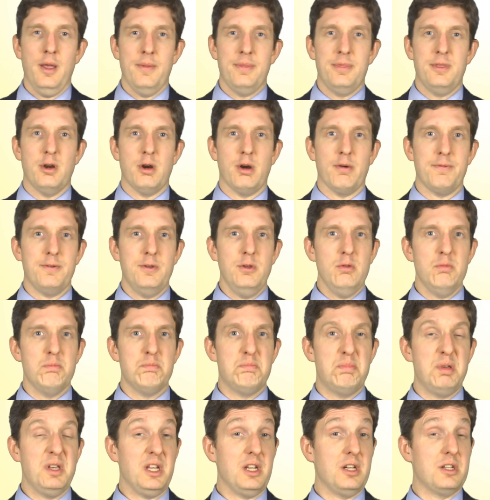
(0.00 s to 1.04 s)
There are a few
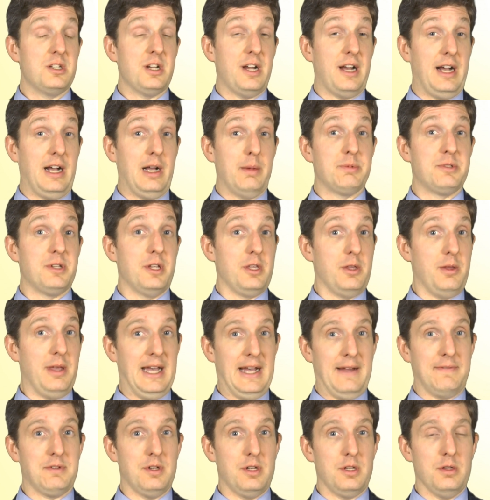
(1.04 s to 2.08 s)
big jobs that you
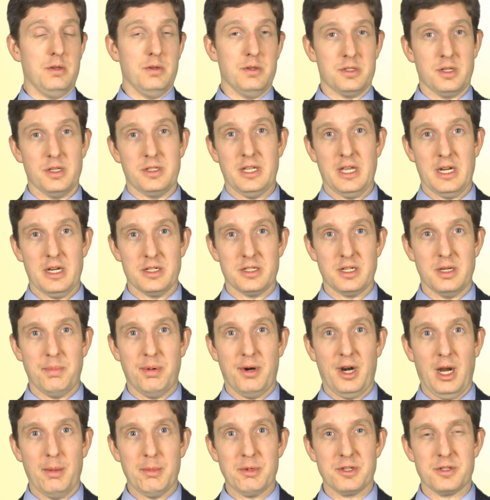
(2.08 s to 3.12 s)
have to do as a Tennessee
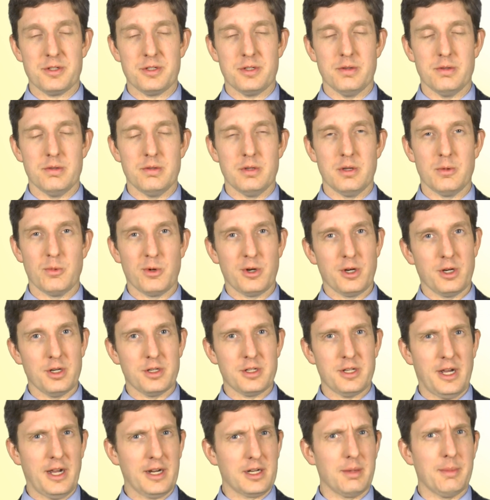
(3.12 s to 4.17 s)
Promise student, and we're going
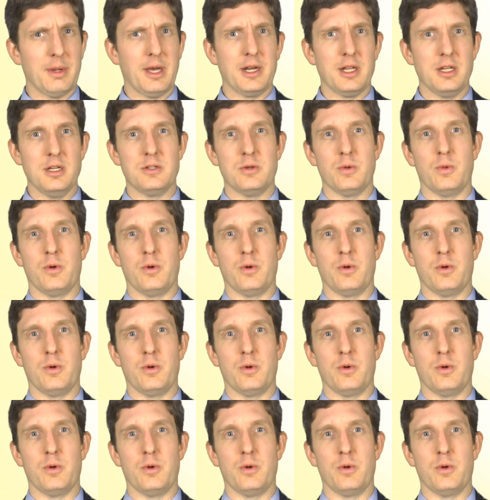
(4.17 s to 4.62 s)
to talk about each